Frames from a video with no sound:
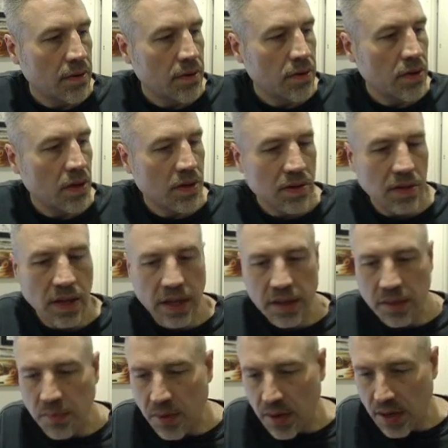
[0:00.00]
So I'll select the
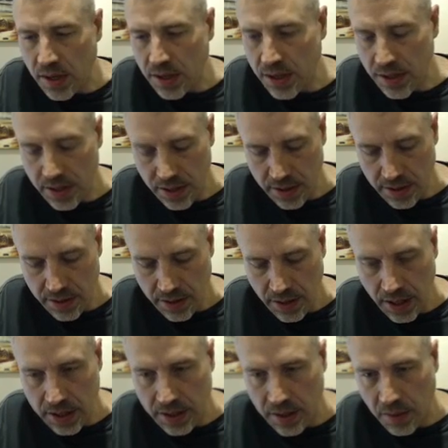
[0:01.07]
brush.
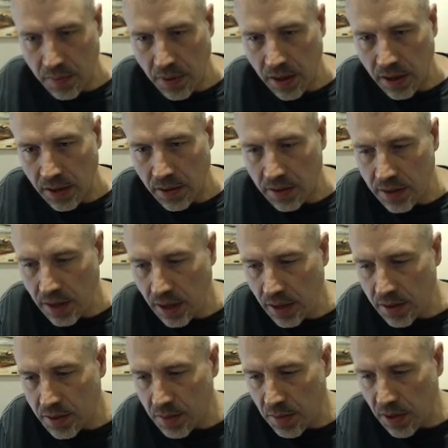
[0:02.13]
Actually, I'll probably go a hair
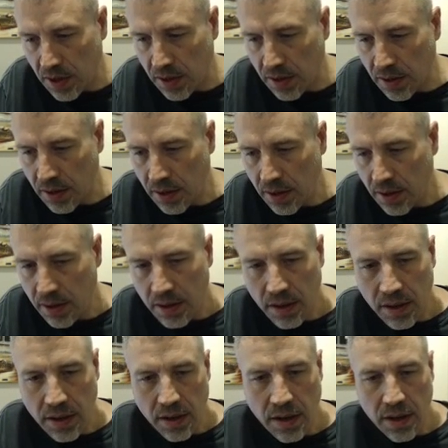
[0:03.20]
smaller
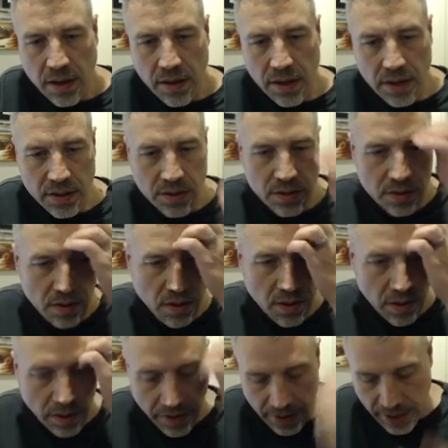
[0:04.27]
and then stroke
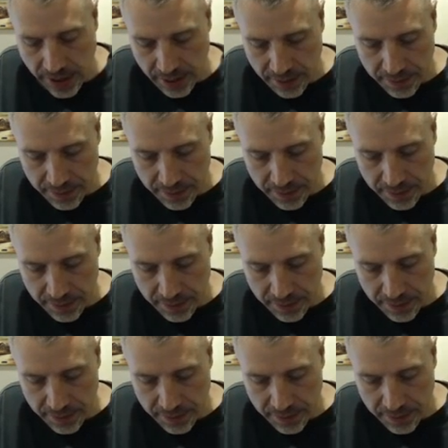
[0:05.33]
all that.